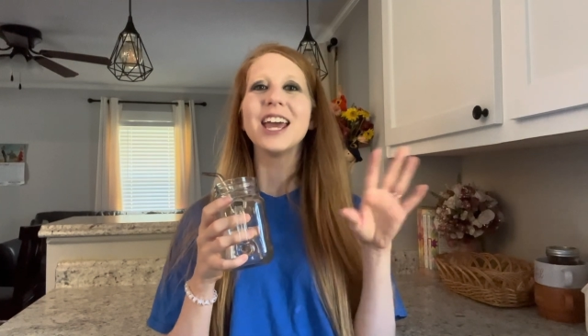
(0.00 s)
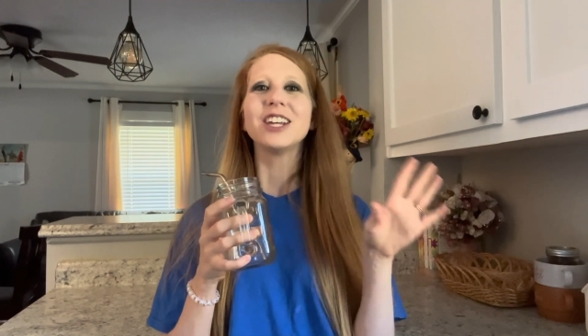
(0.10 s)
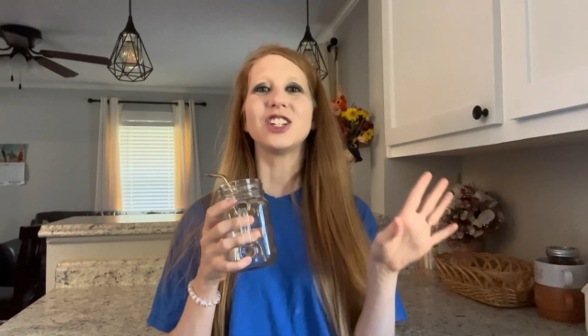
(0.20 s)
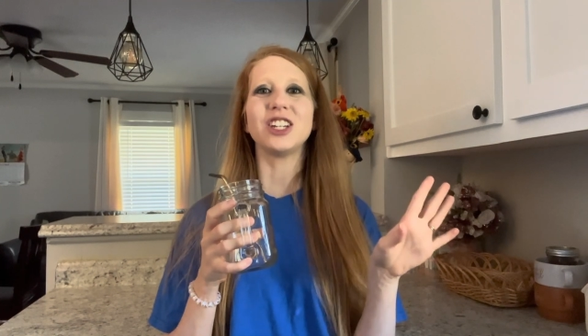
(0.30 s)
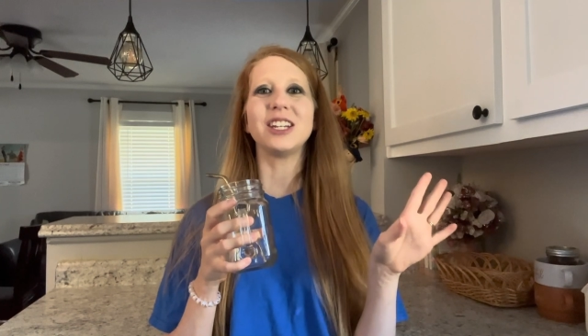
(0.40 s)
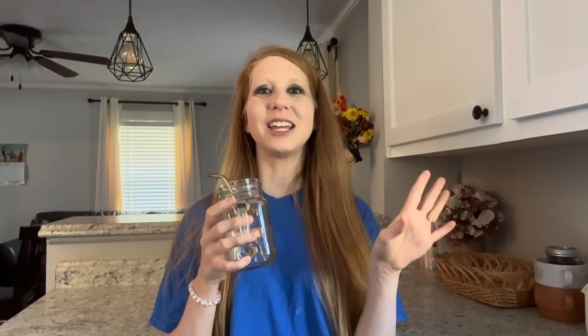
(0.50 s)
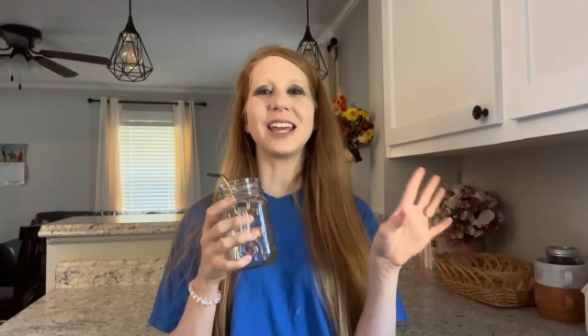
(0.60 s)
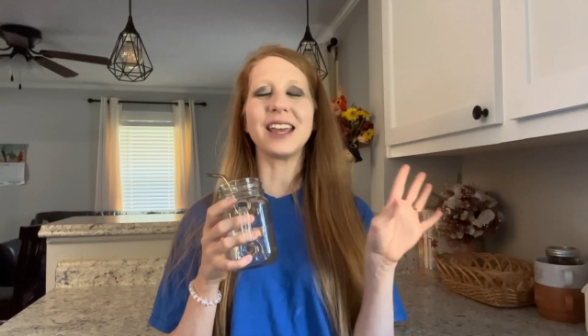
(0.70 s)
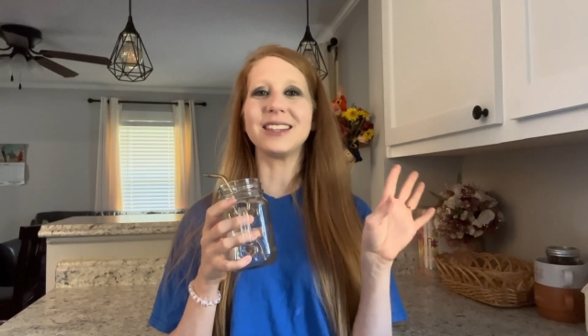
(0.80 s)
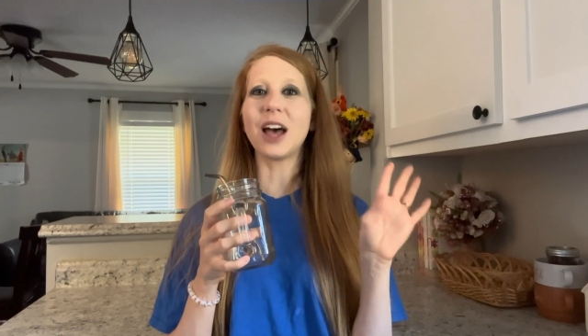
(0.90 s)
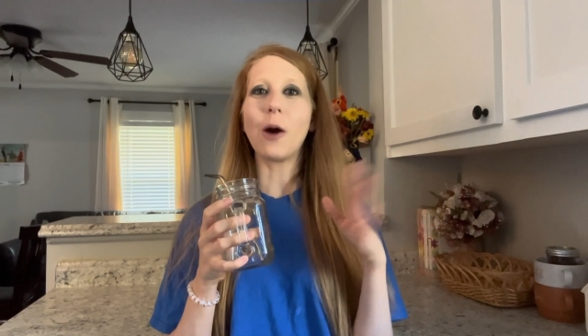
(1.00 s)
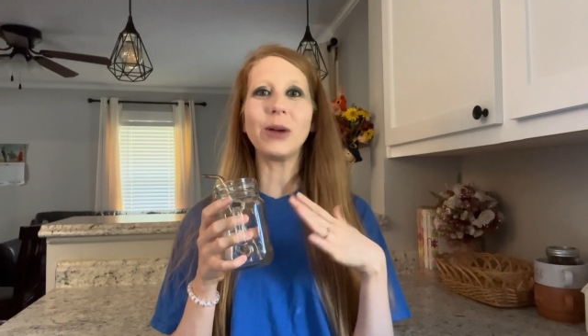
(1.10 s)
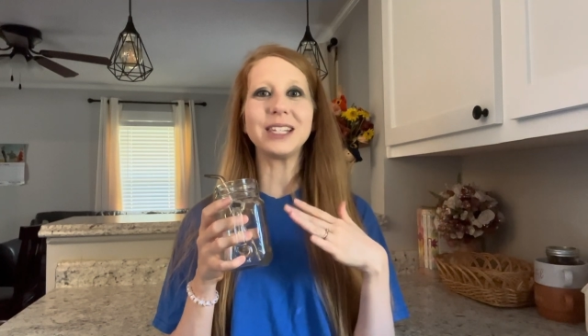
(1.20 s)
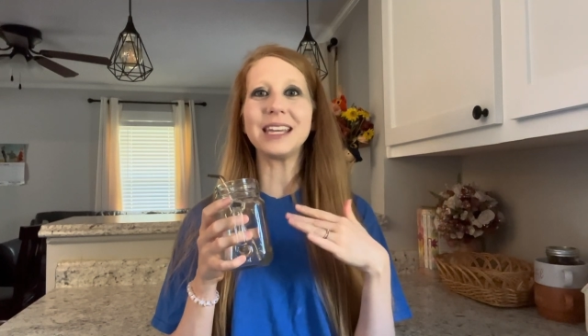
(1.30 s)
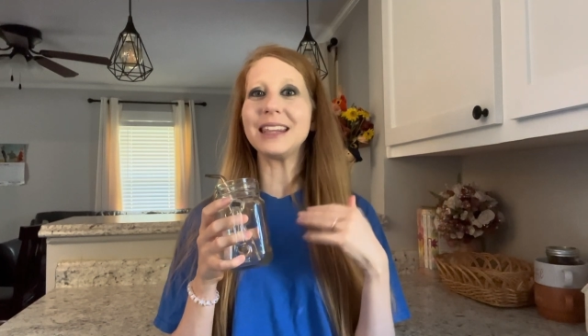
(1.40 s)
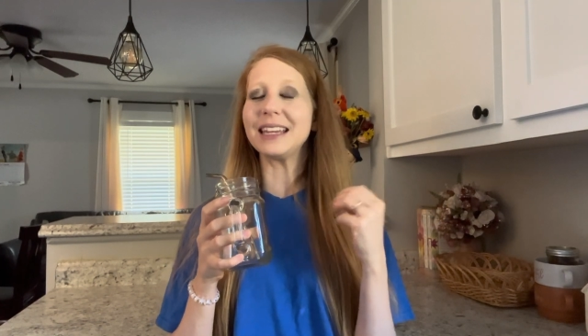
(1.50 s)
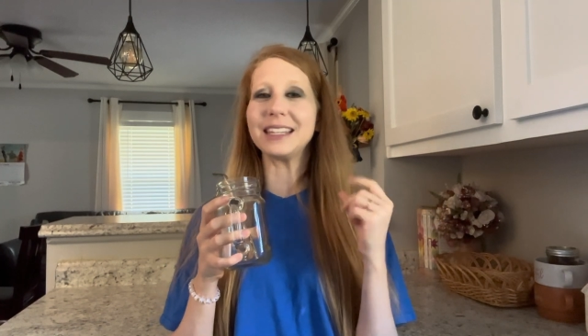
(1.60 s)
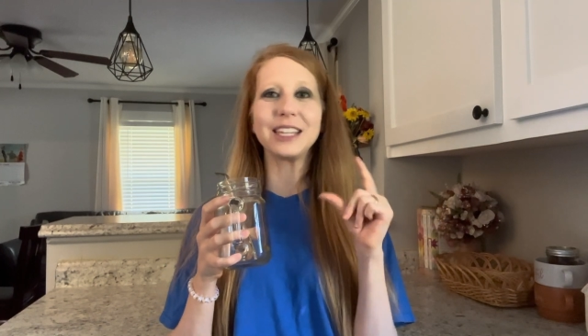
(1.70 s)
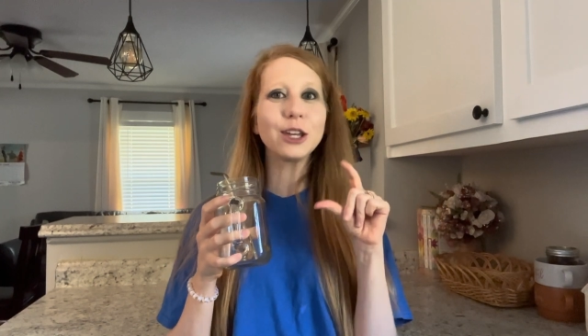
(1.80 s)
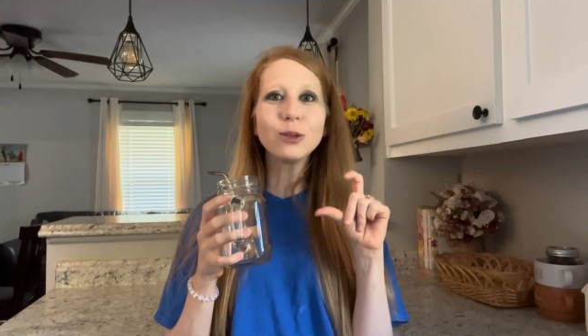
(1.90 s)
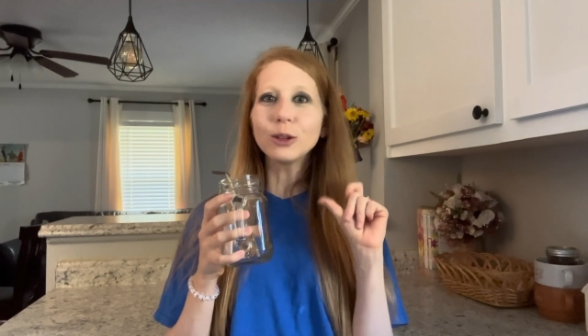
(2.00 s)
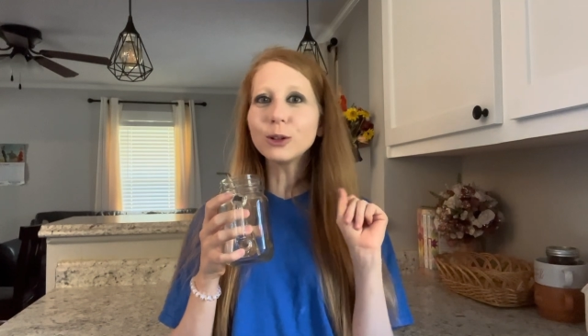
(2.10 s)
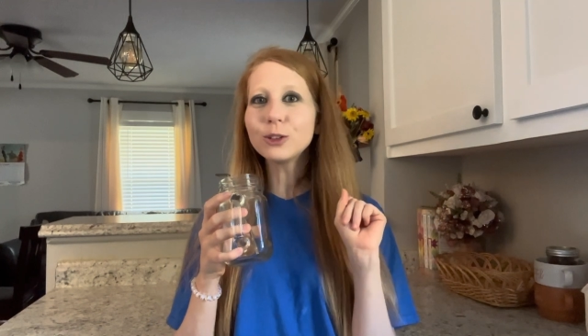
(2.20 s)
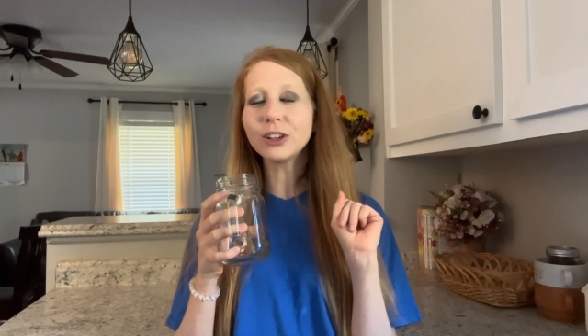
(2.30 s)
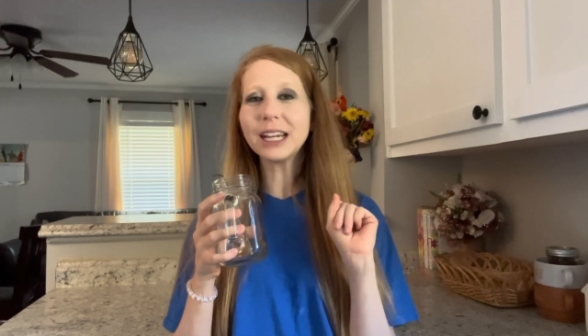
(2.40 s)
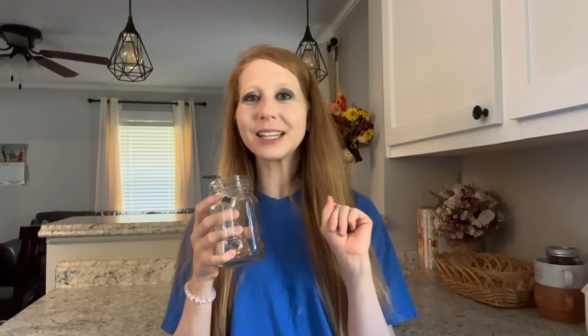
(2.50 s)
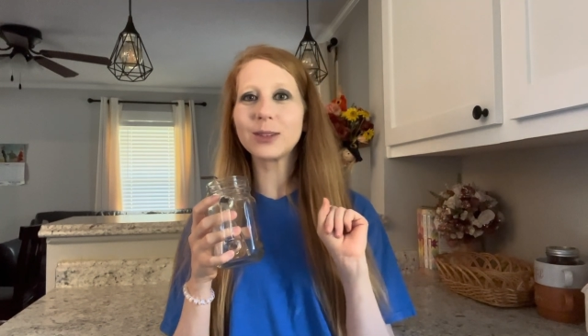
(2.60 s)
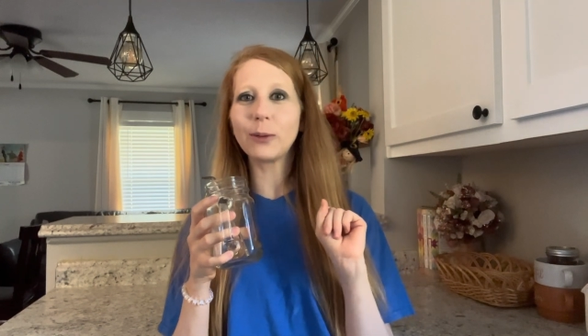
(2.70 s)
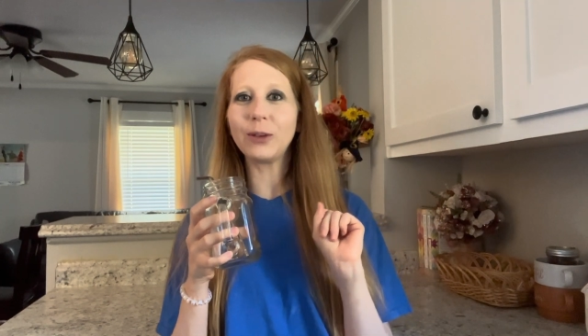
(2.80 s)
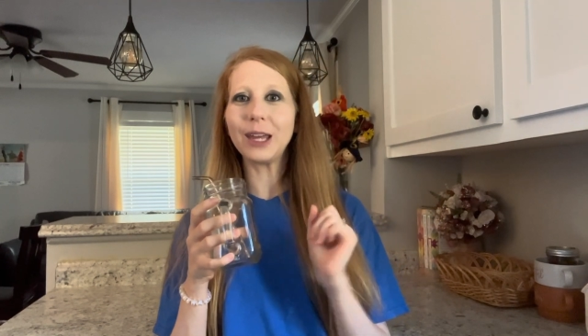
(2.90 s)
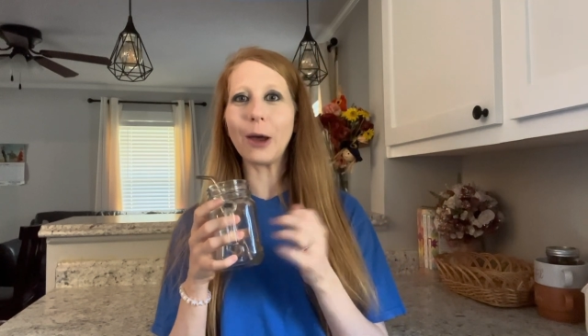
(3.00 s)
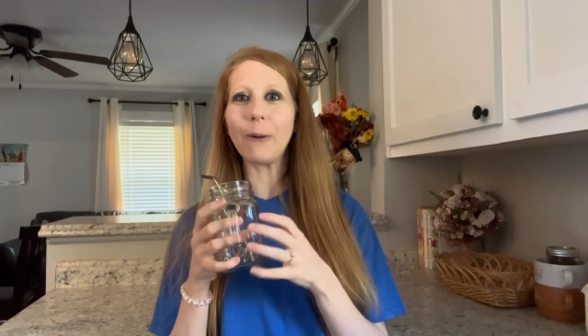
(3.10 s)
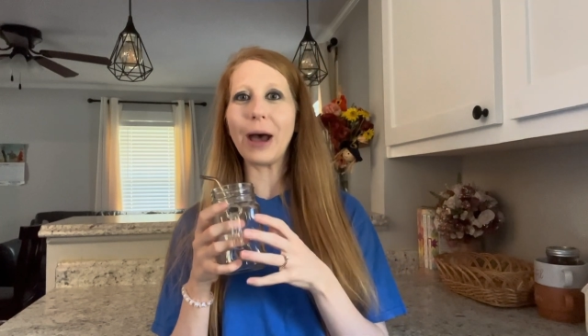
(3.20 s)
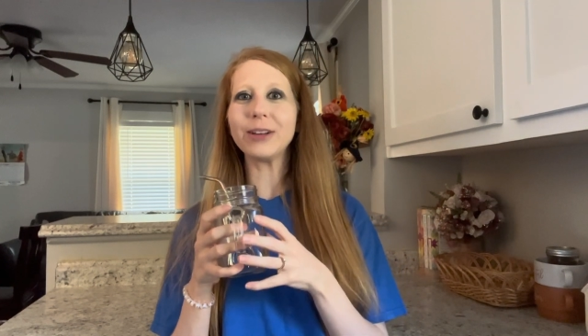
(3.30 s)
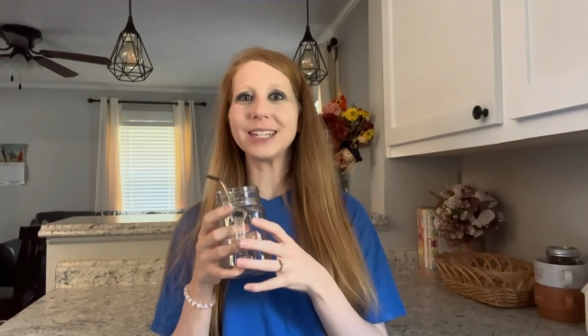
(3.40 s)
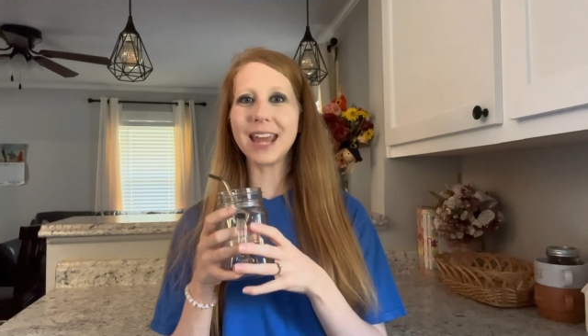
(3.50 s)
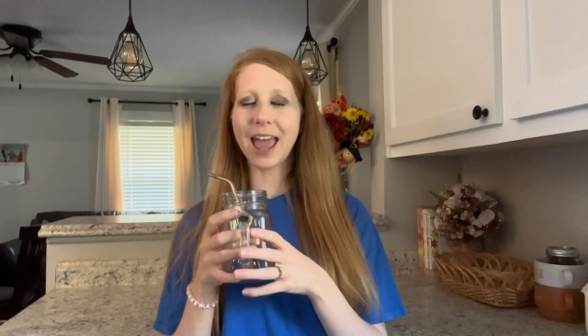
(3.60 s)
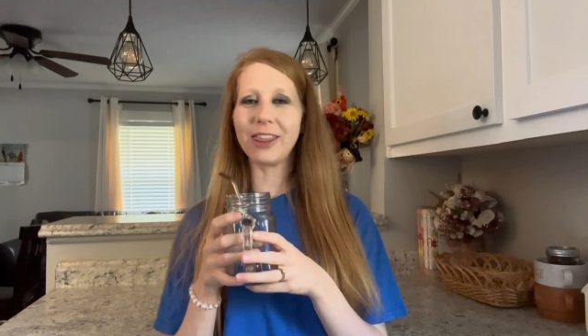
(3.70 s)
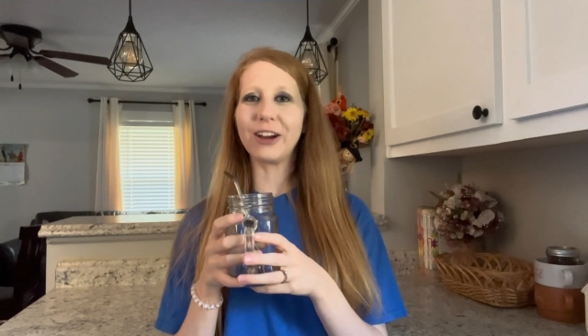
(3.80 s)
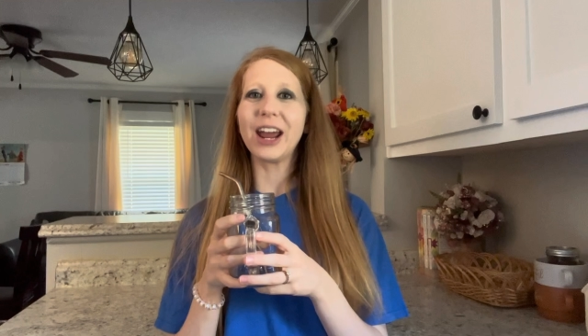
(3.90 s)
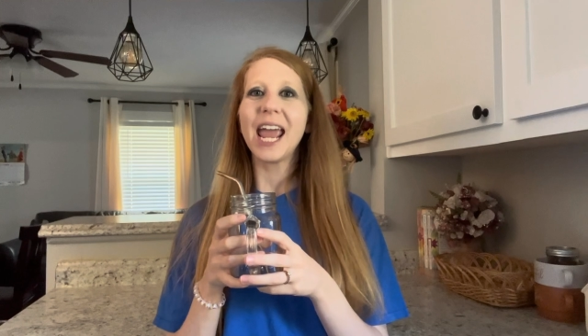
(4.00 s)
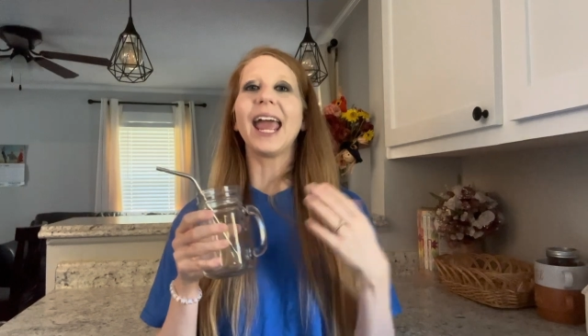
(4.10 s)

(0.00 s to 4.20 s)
She is always getting these cute little drinks when we go out together,